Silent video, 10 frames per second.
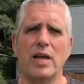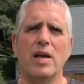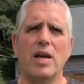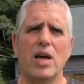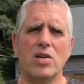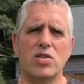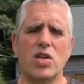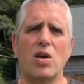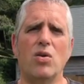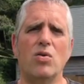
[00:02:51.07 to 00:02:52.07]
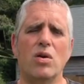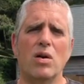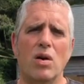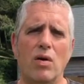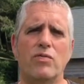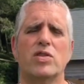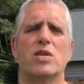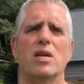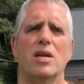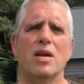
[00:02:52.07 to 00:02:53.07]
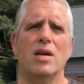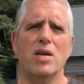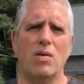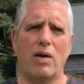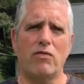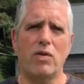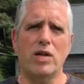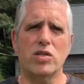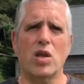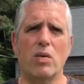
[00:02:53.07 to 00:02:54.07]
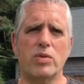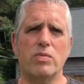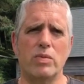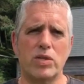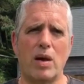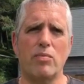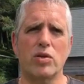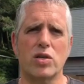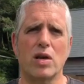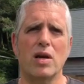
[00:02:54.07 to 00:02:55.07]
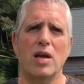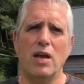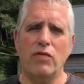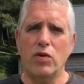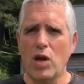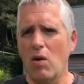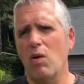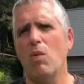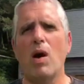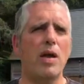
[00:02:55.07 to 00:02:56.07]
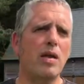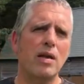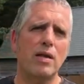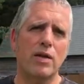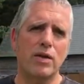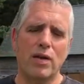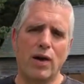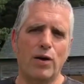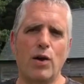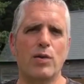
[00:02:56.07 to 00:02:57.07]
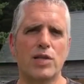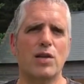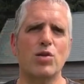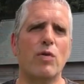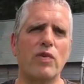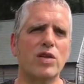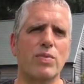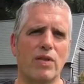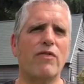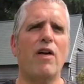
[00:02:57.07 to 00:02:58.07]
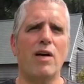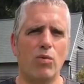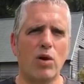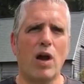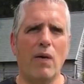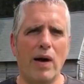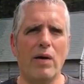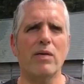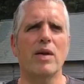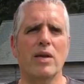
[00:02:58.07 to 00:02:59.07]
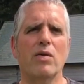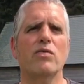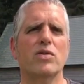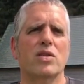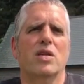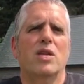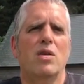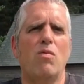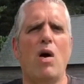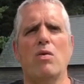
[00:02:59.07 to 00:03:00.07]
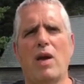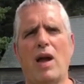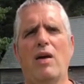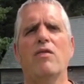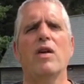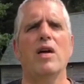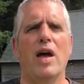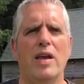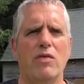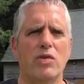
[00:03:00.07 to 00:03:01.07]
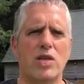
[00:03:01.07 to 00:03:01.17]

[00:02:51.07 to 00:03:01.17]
it until obviously you have reached the optimum temperature. If you go away, then I know it sounds obvious, but the fire will go out, and obviously you won't have any